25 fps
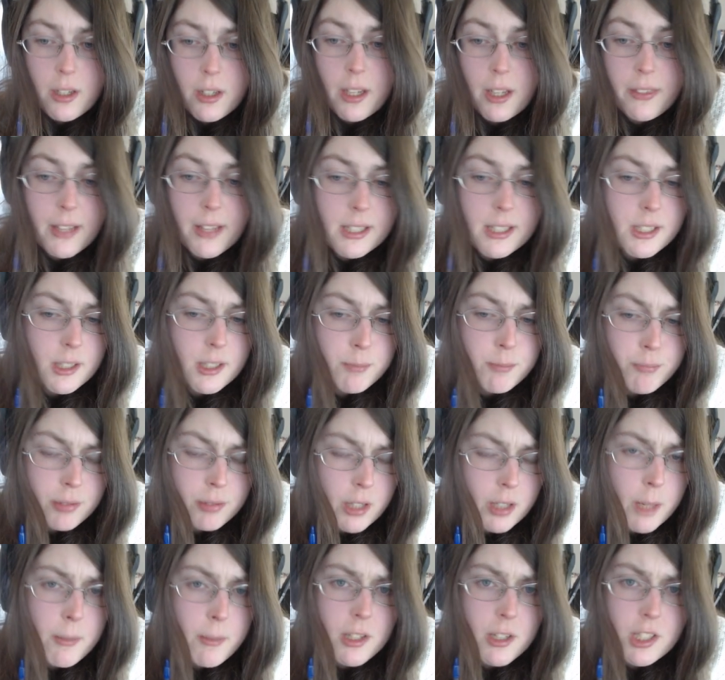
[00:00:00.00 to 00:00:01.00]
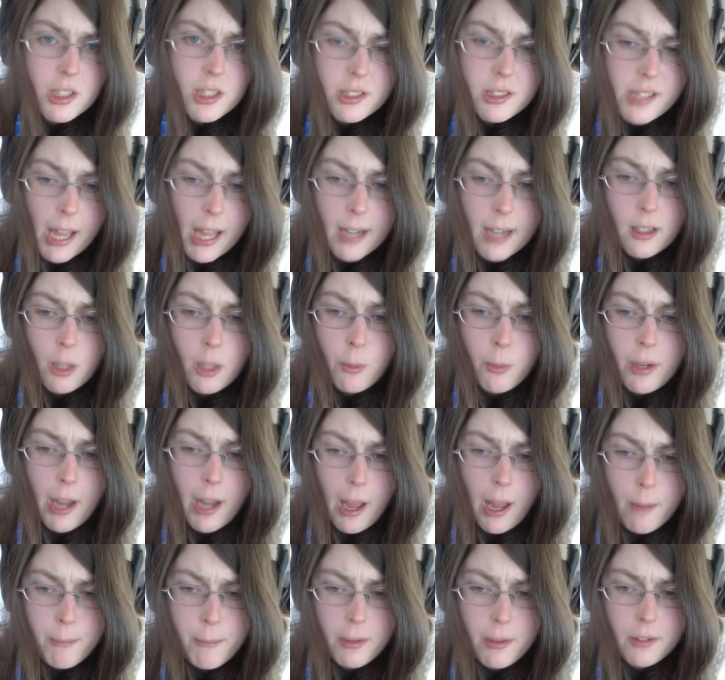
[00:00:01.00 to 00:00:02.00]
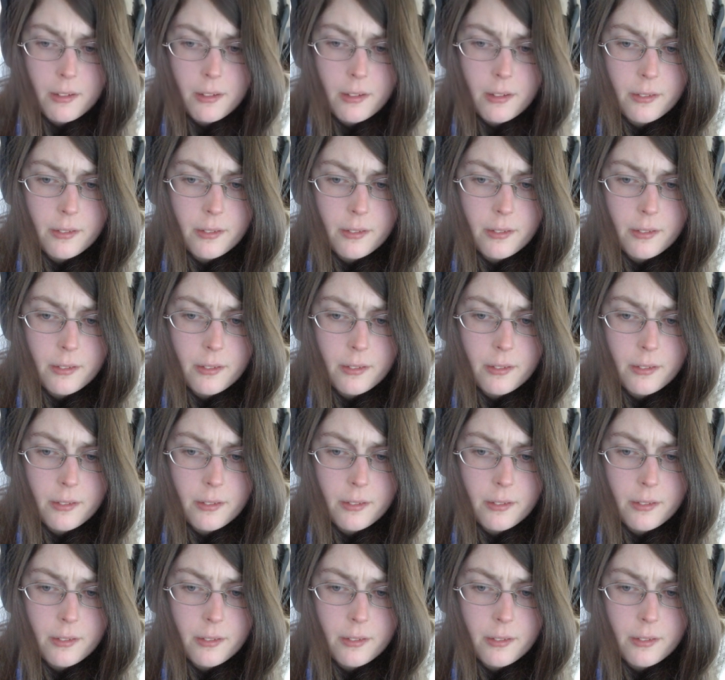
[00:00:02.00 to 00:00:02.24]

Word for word: And that's pretty much exactly what happened.